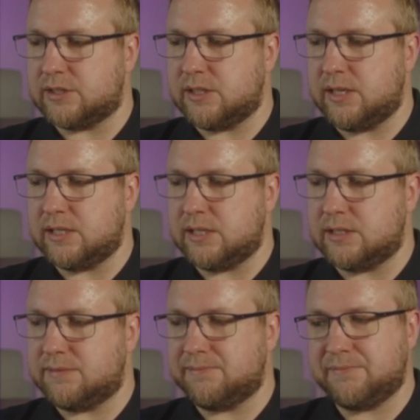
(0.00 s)
A D
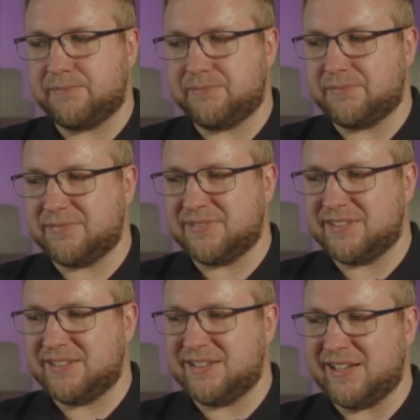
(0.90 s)

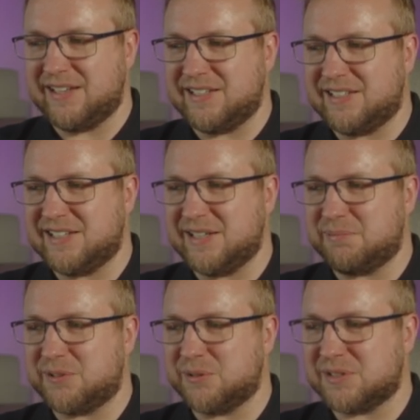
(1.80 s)
T
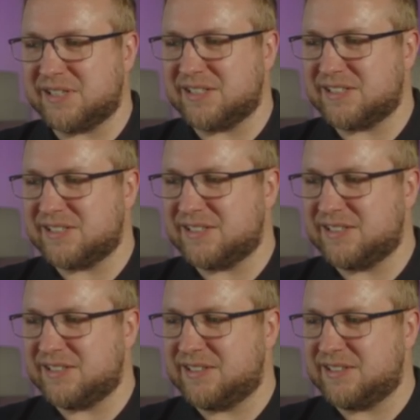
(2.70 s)
process.
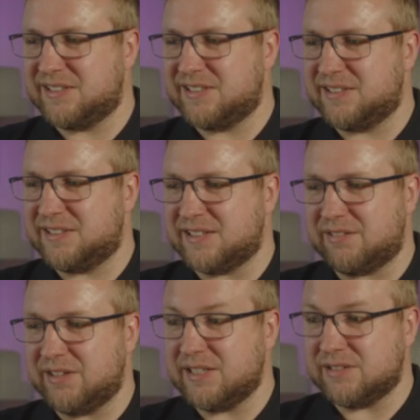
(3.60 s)
There
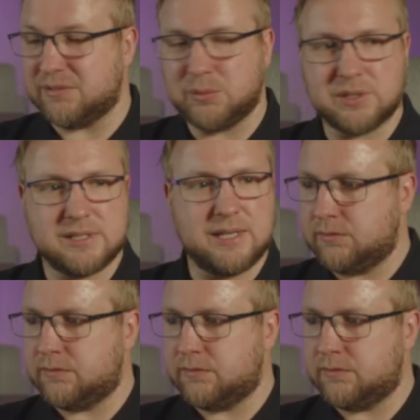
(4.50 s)
it is, works now.